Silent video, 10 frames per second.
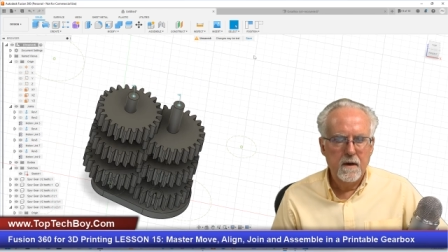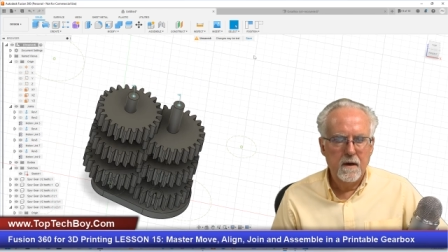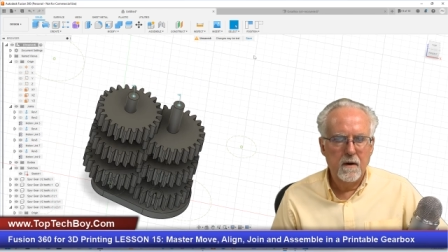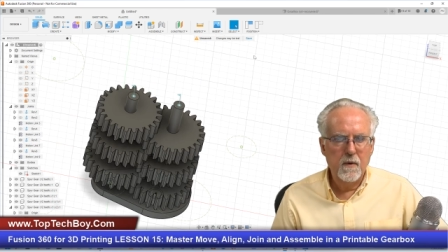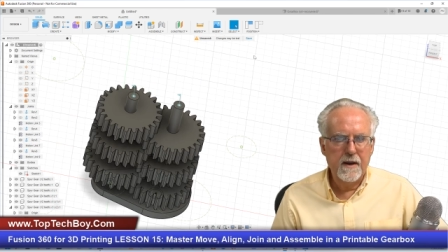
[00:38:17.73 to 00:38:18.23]

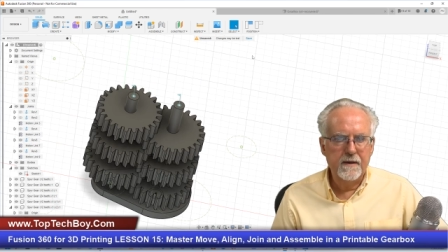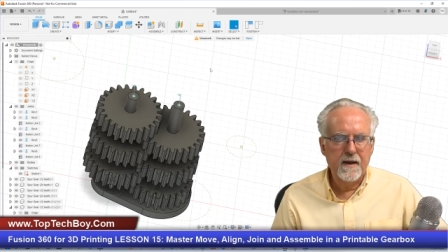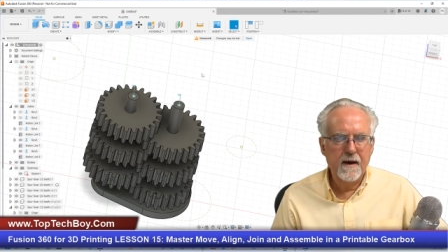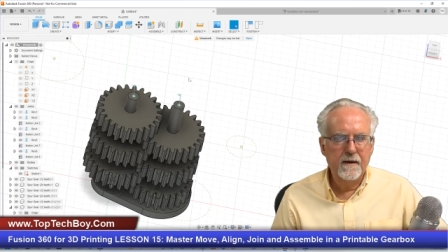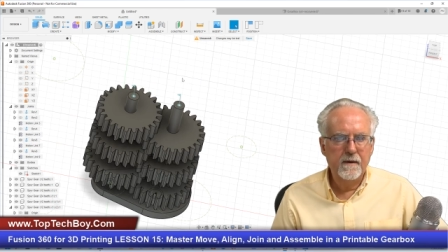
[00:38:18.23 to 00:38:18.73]
All right,
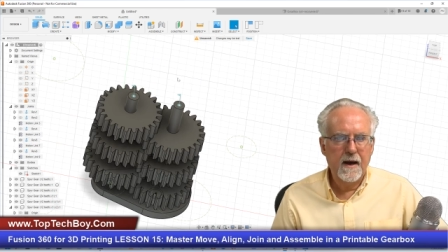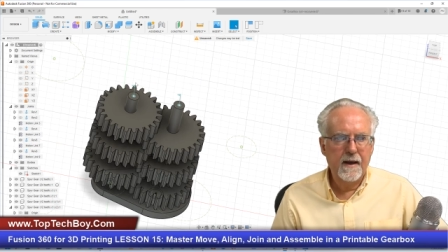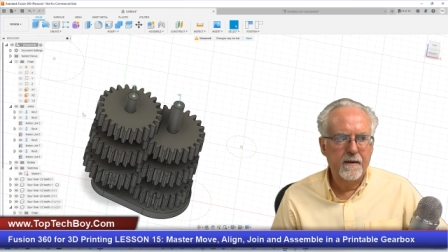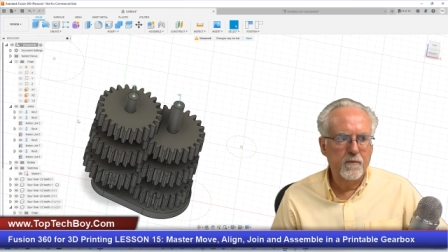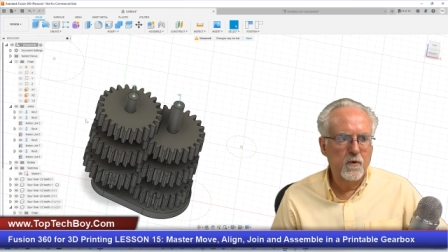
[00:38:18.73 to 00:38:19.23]
now
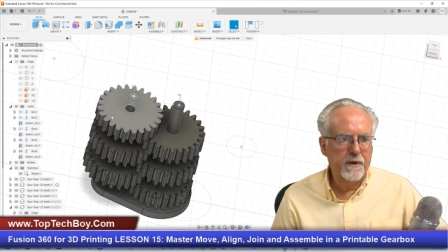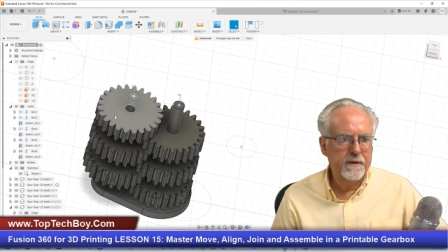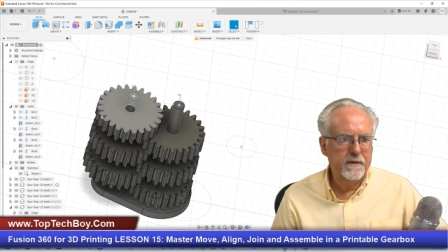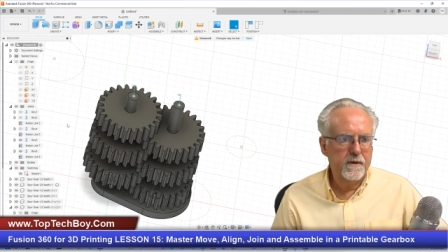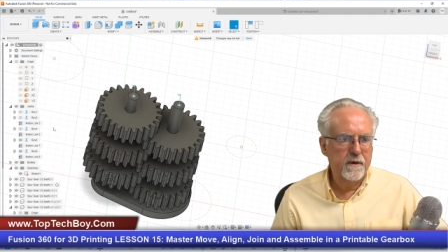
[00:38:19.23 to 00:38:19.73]
I am going
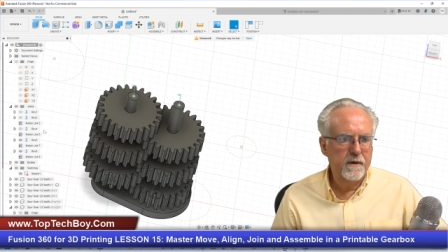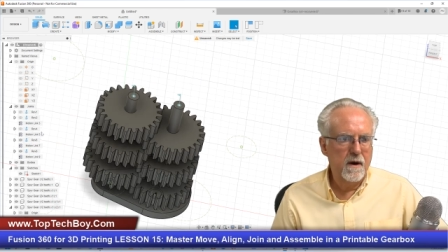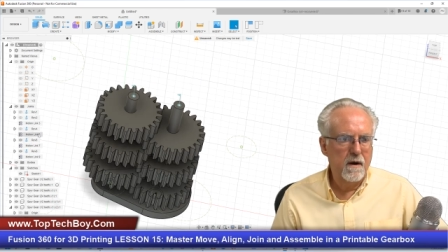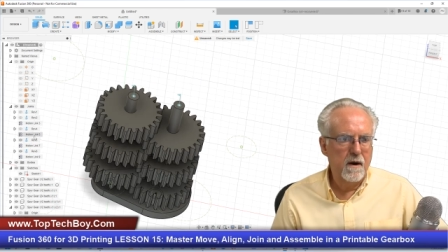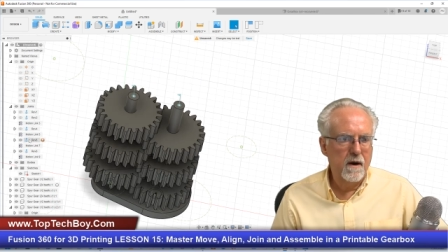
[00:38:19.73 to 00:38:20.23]
to turn
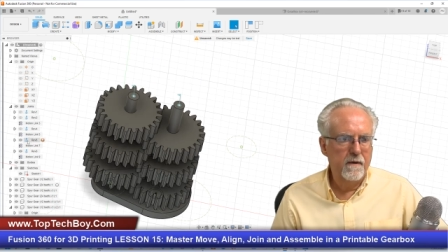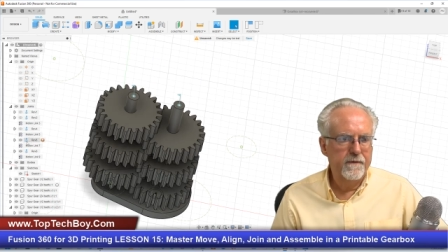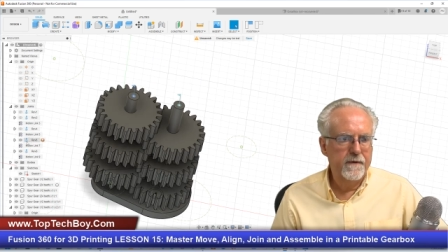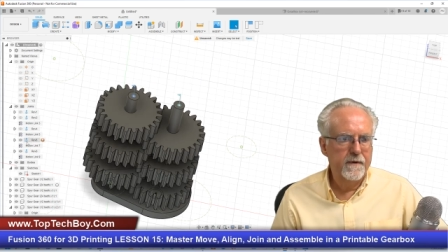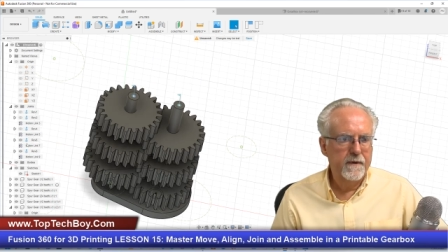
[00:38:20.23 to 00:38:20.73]

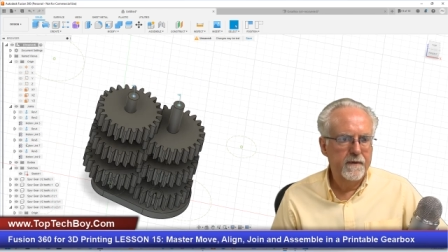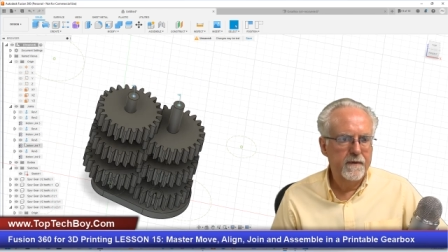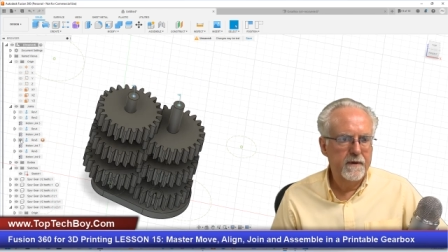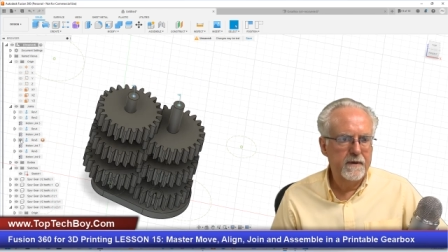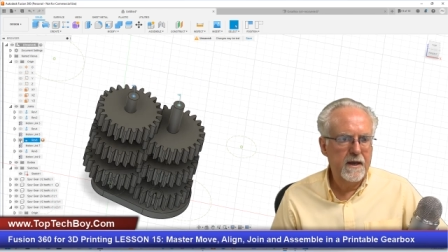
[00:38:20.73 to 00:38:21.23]
off
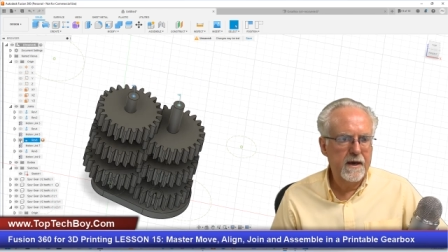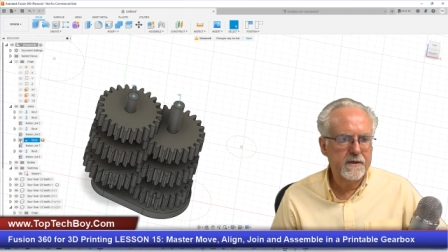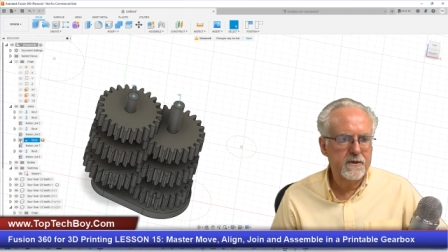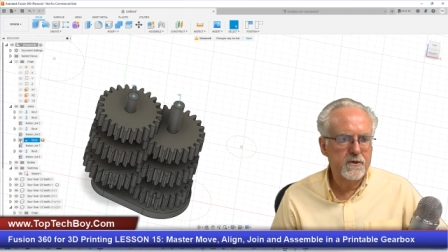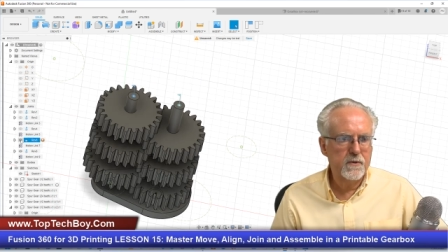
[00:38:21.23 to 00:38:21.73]
the
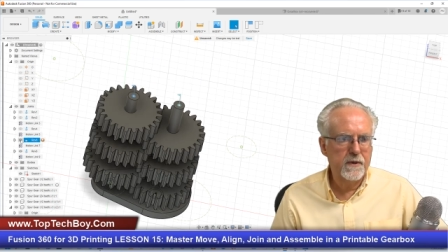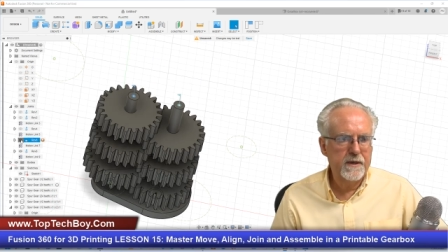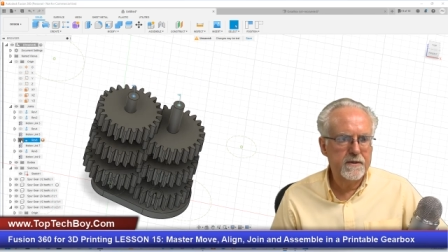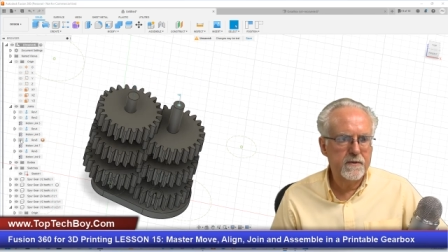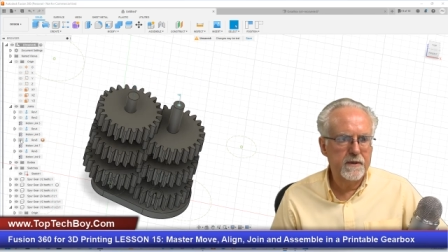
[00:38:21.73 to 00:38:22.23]
next
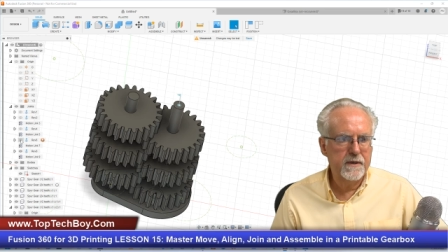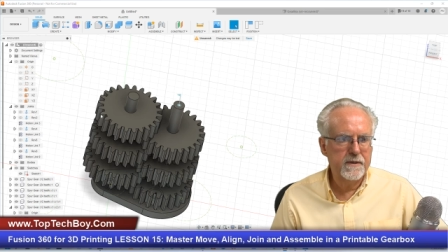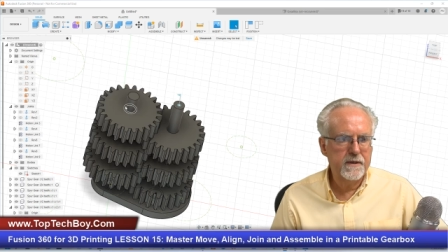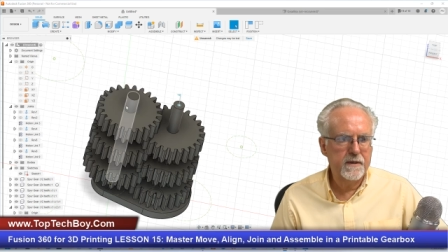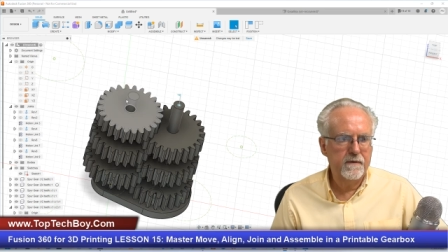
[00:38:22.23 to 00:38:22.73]
joint so it
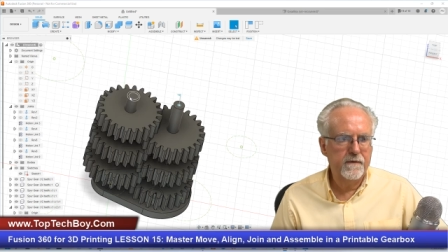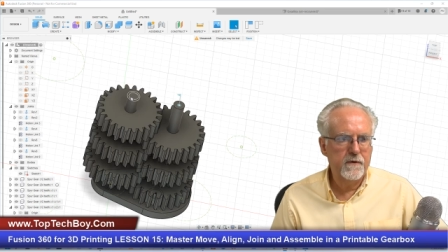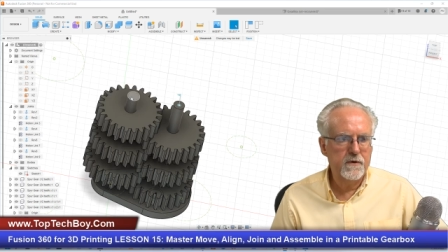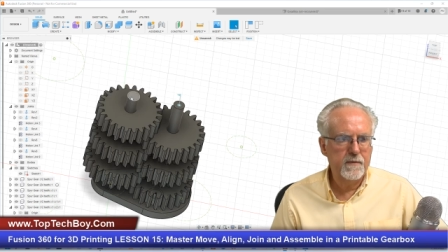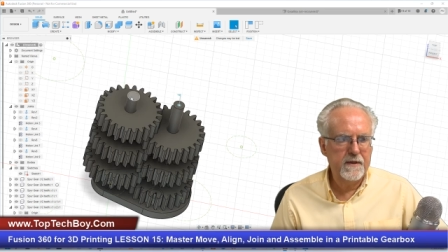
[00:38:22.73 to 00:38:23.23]
doesn't
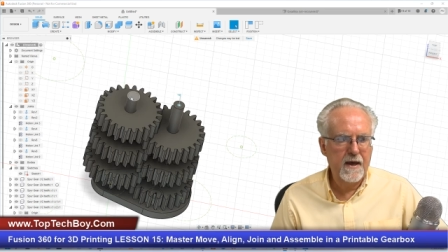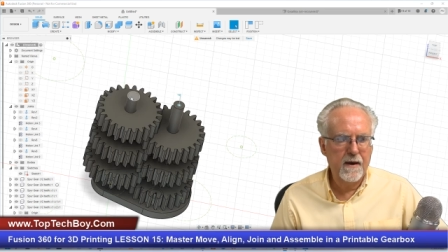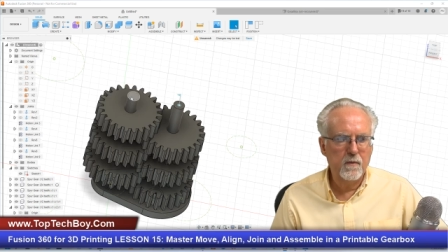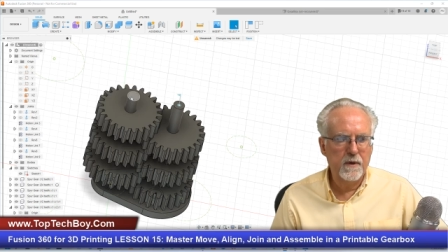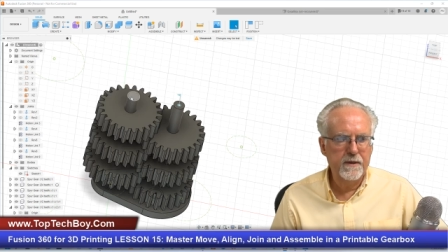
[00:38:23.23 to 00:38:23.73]
confuse me,
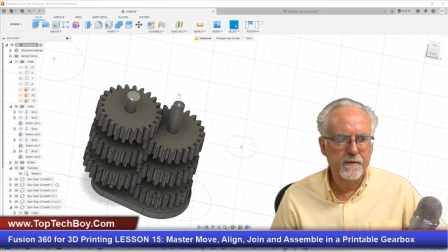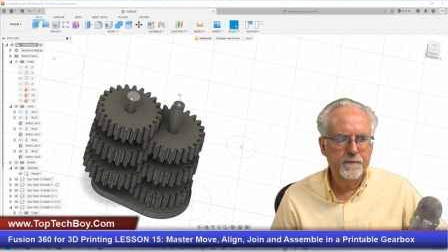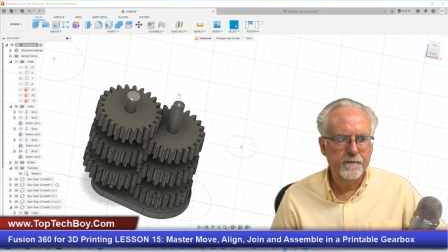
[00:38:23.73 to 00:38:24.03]
that one.